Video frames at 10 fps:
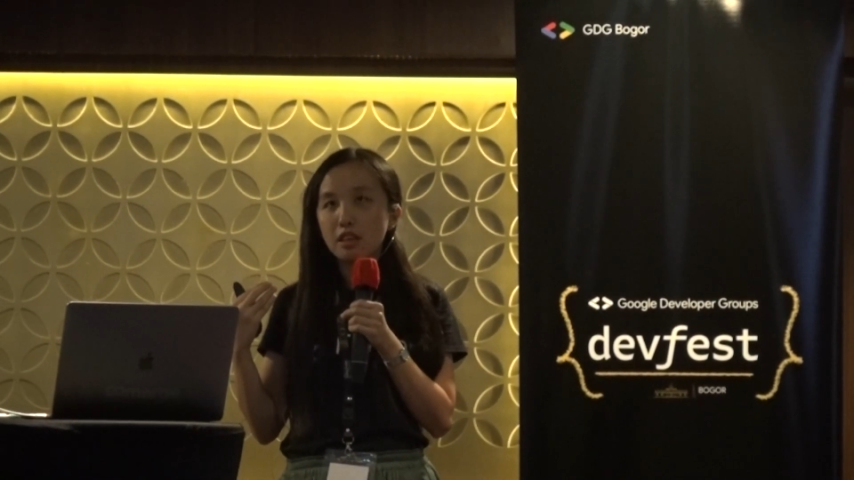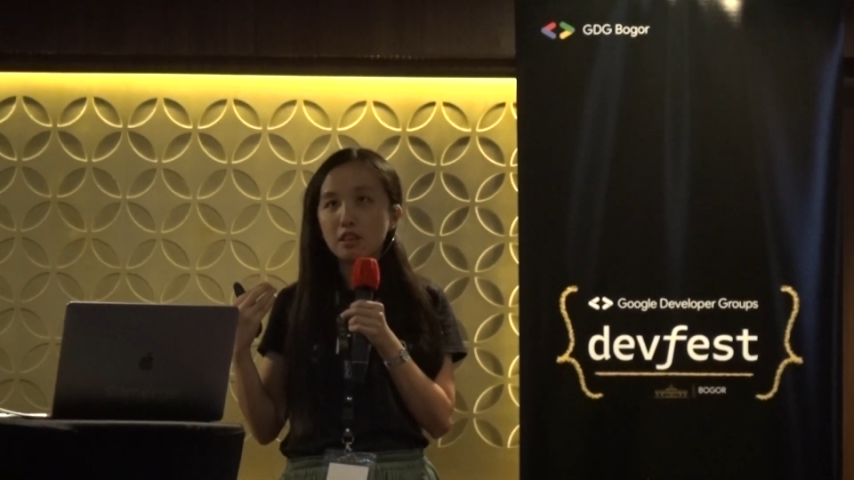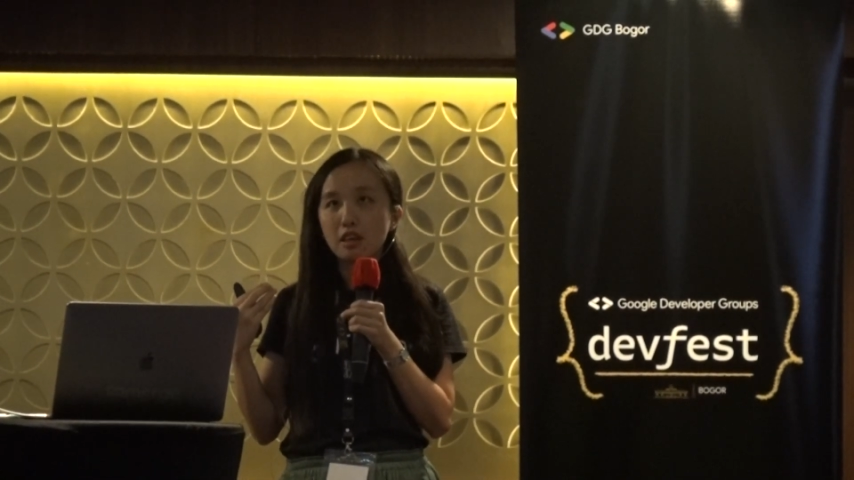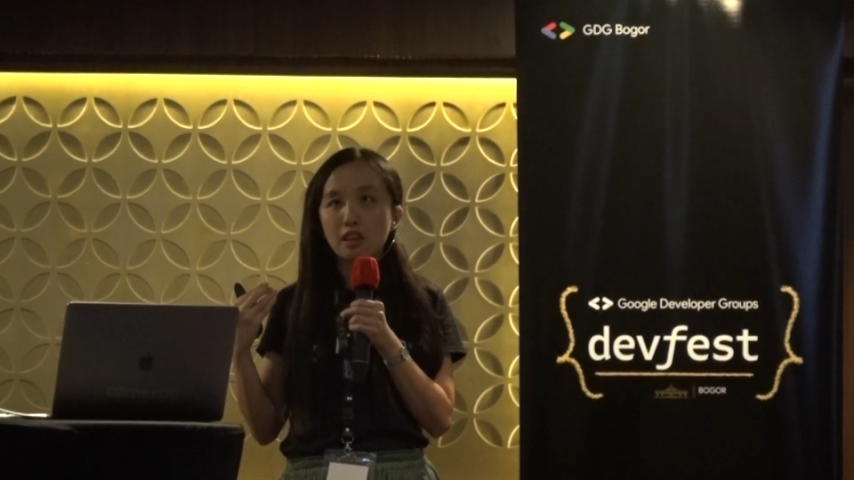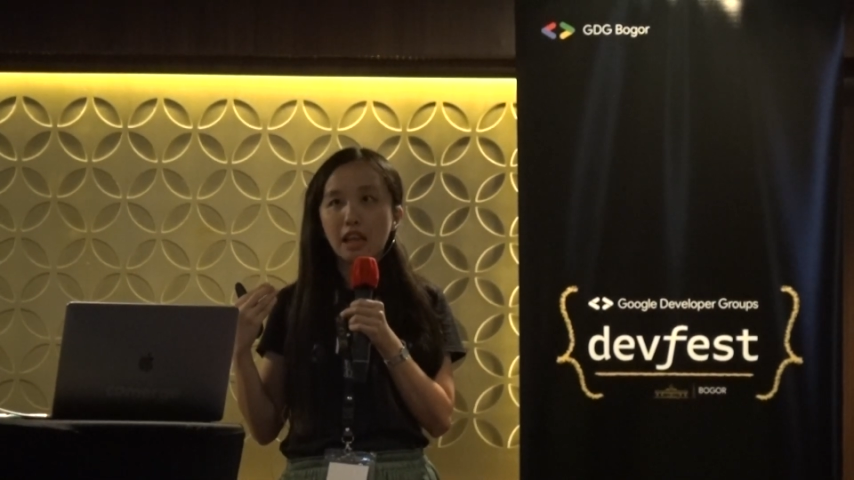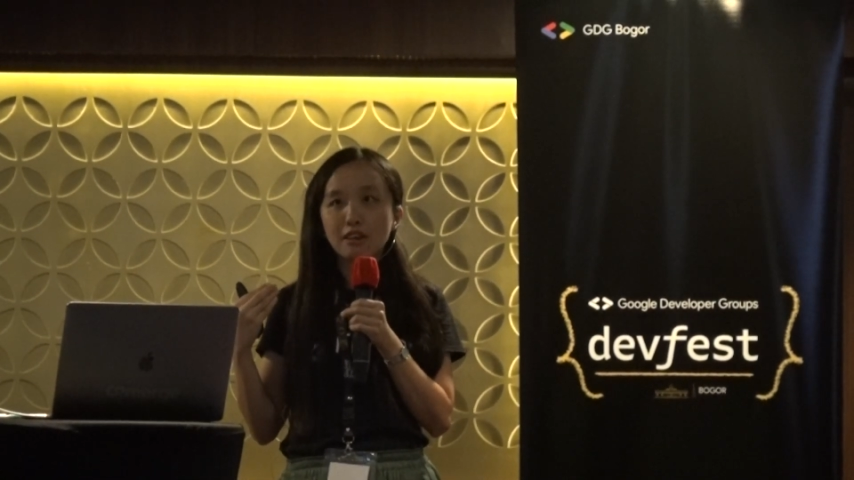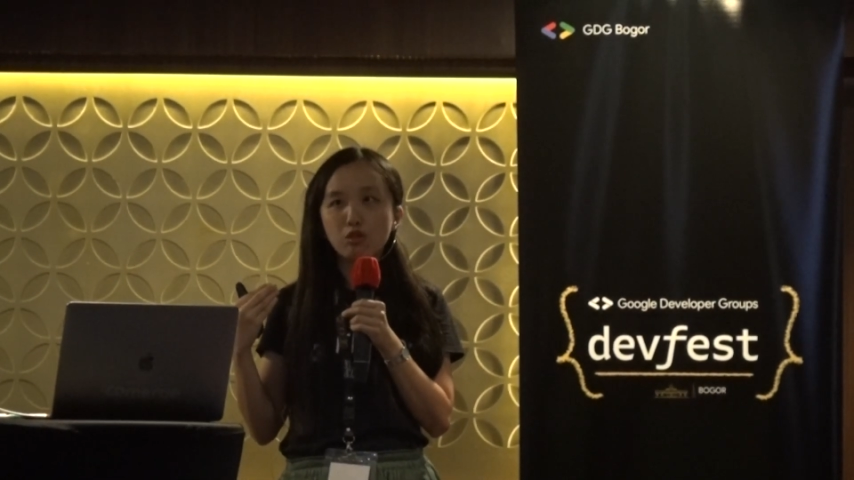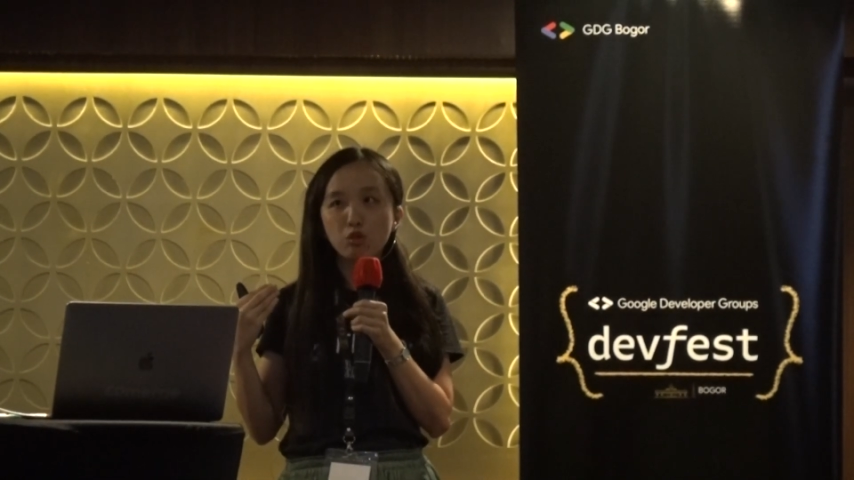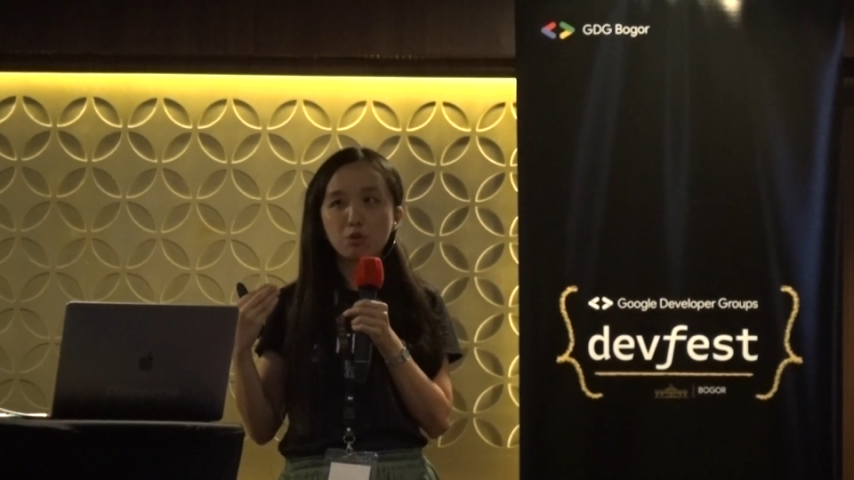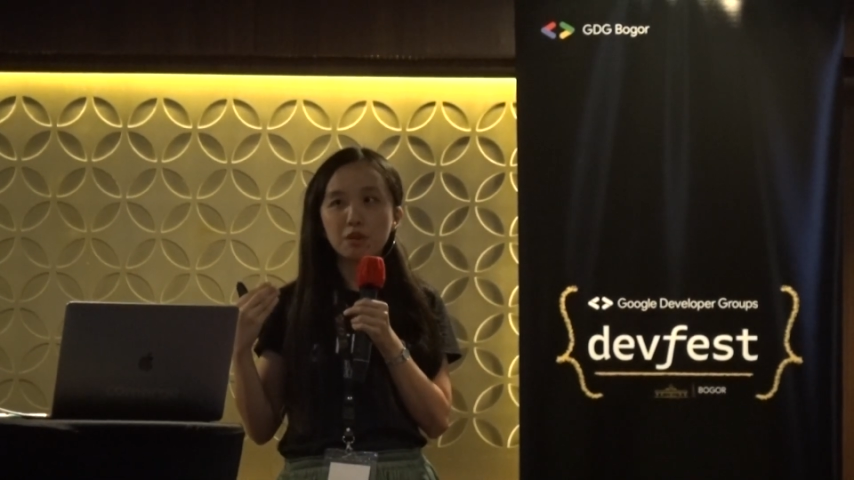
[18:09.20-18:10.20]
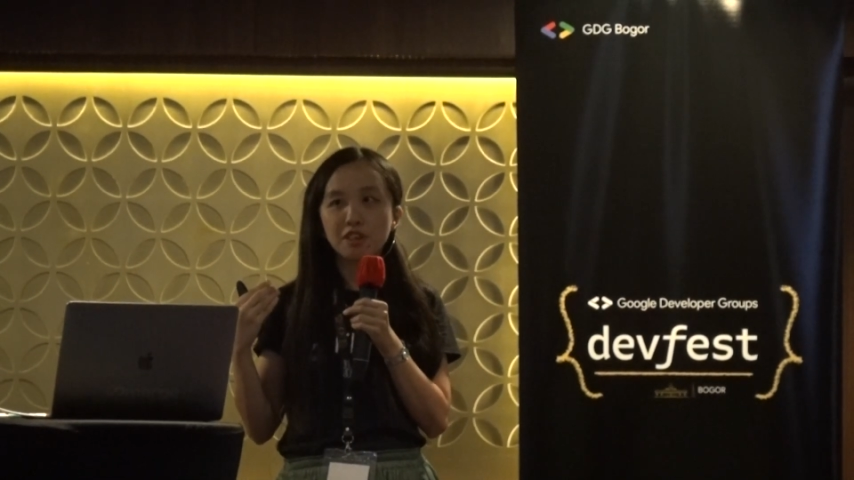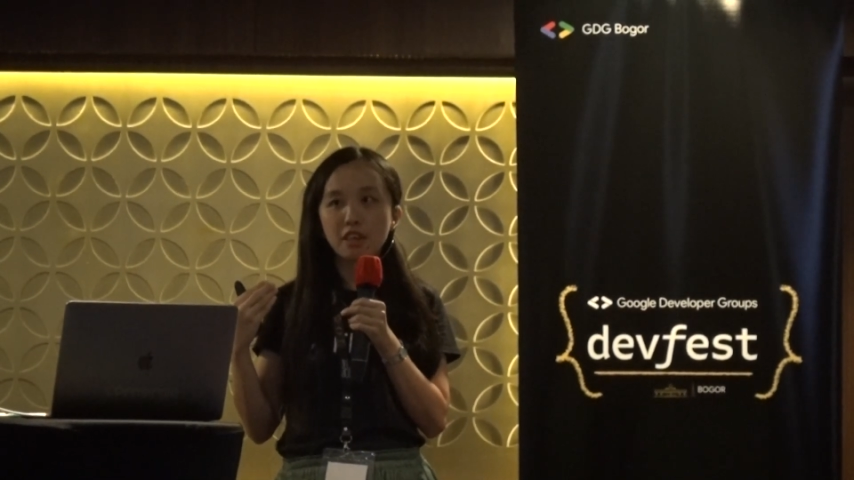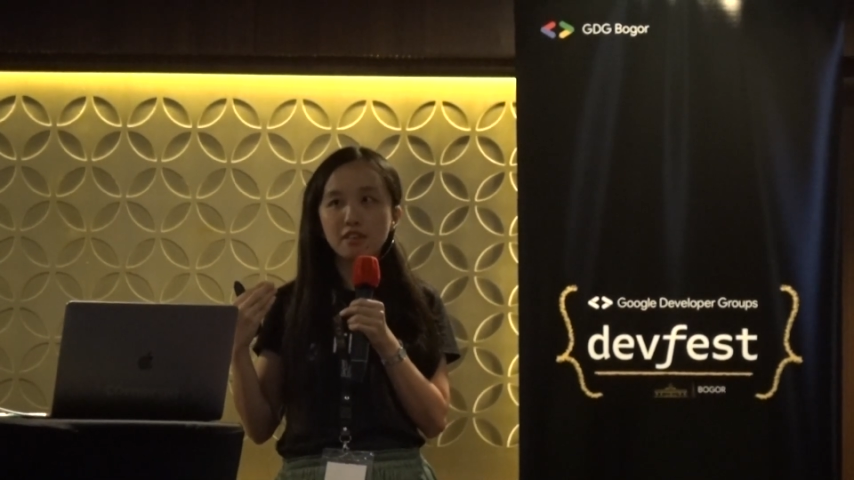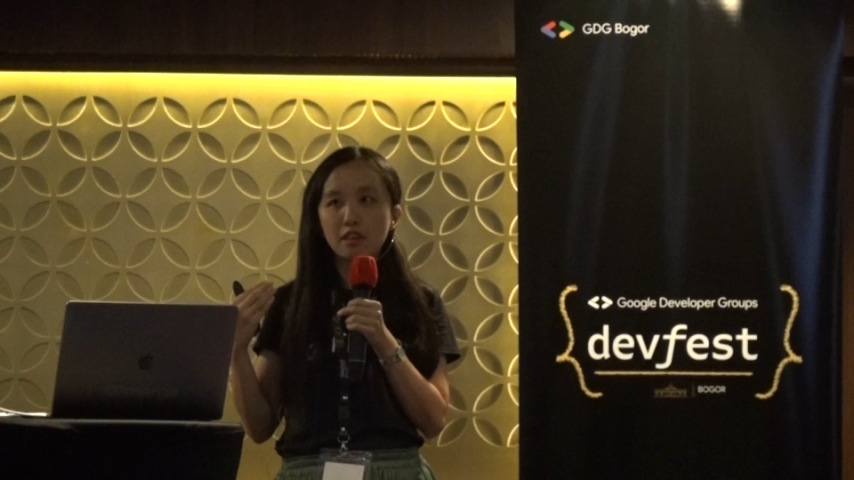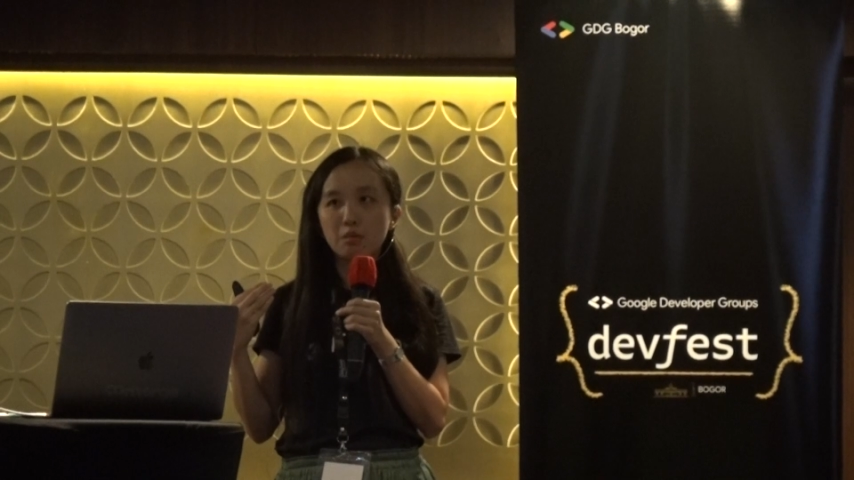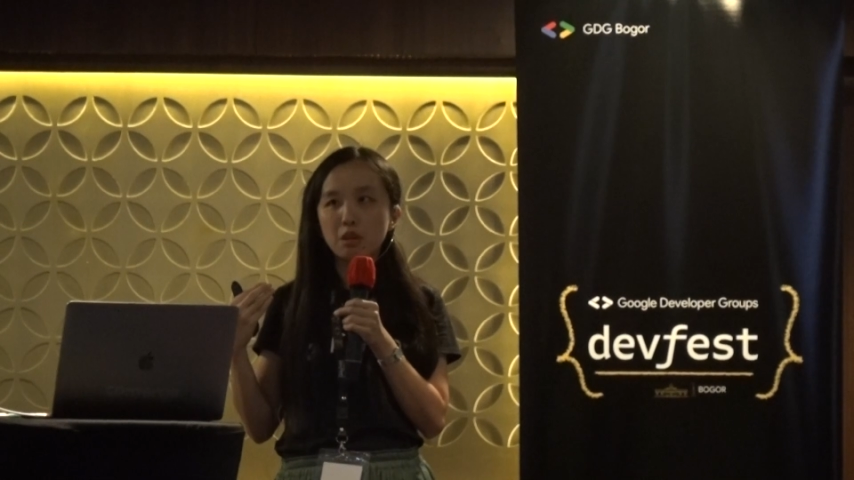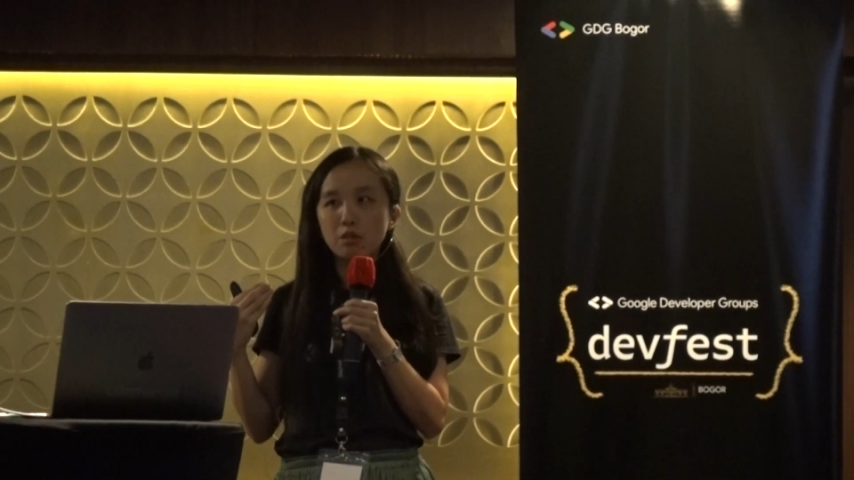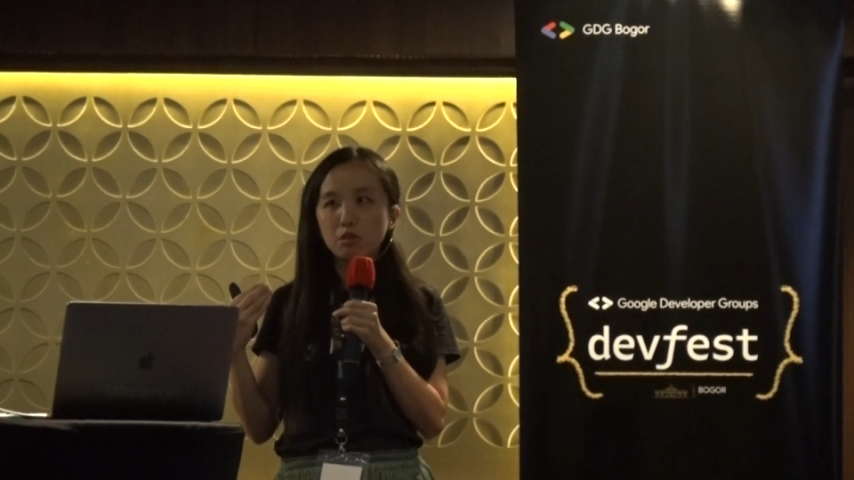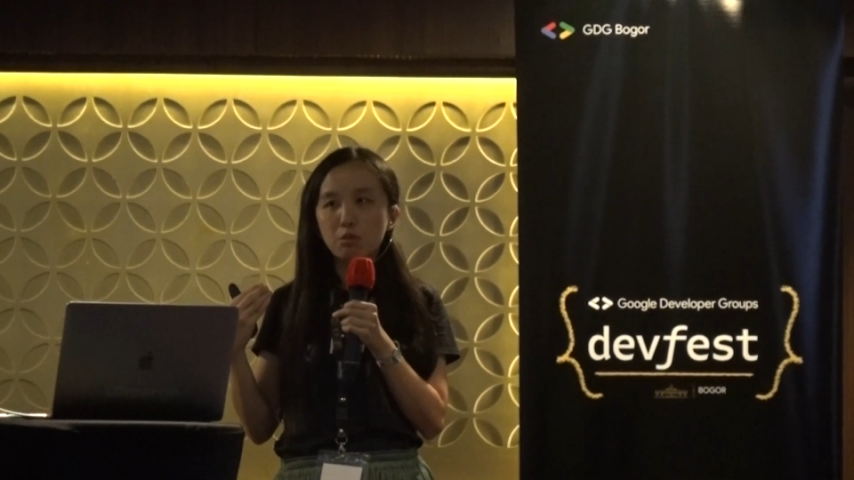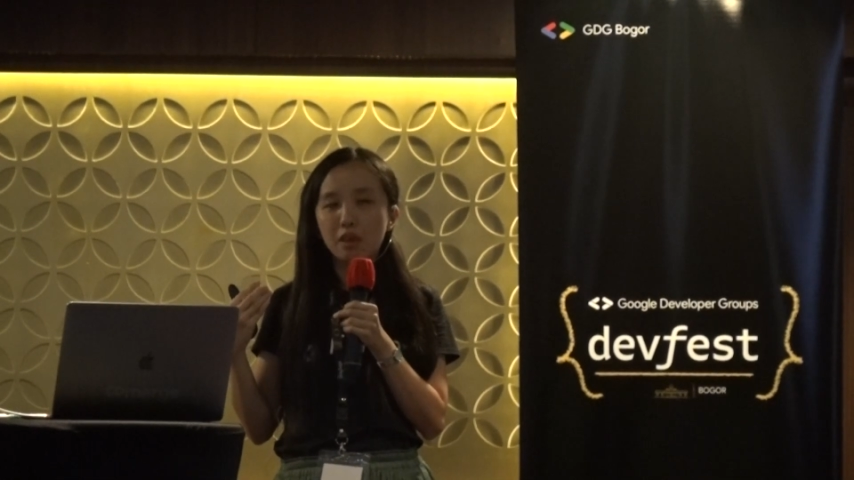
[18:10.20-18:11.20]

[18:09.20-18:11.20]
the last 2 projects that we use,